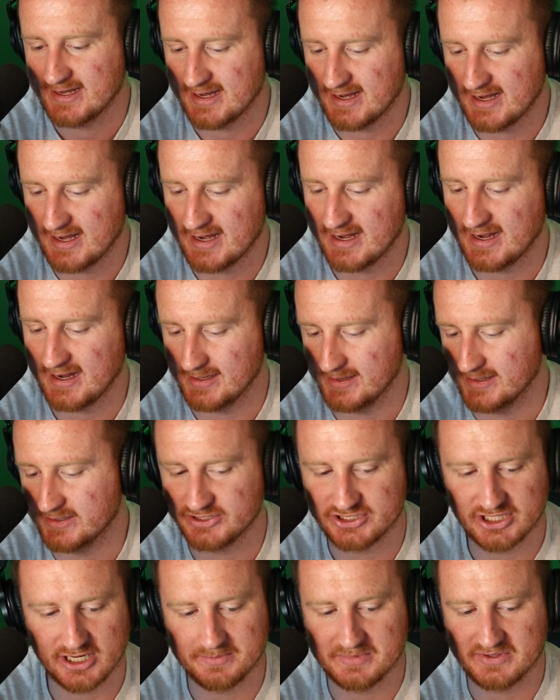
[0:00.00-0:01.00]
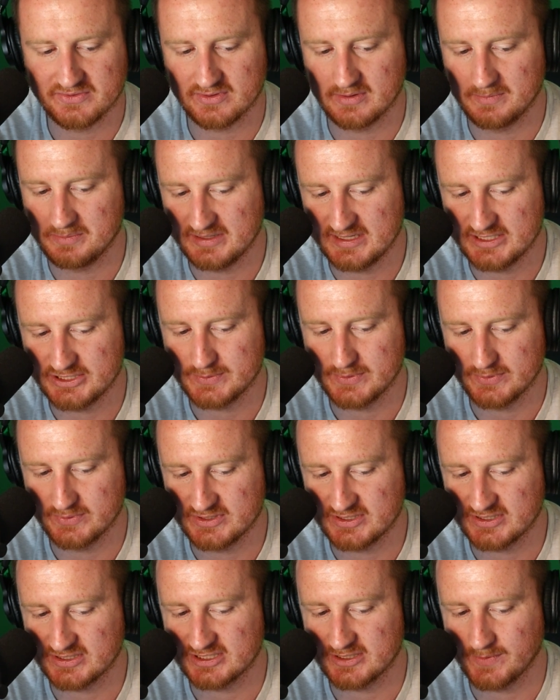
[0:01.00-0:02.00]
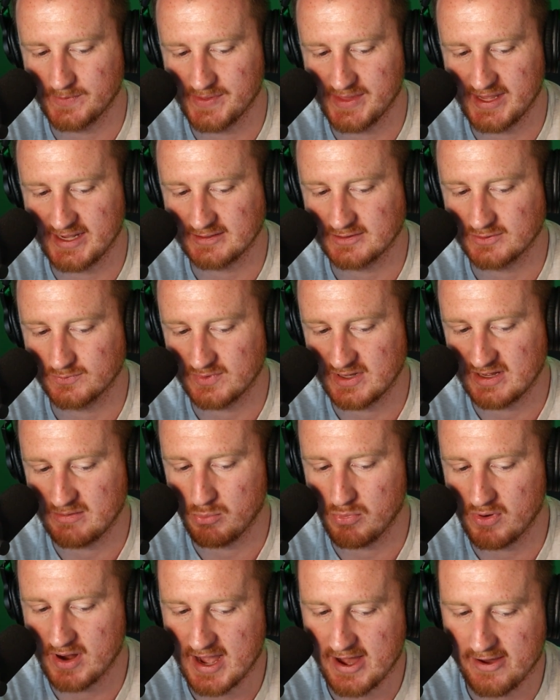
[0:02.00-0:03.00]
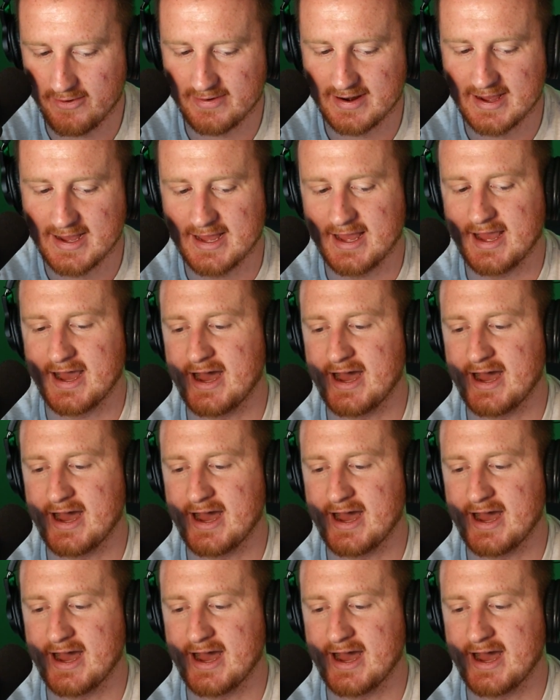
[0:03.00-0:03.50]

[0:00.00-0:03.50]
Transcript: a legitimate replacement, which is someone like Dwayne Brown.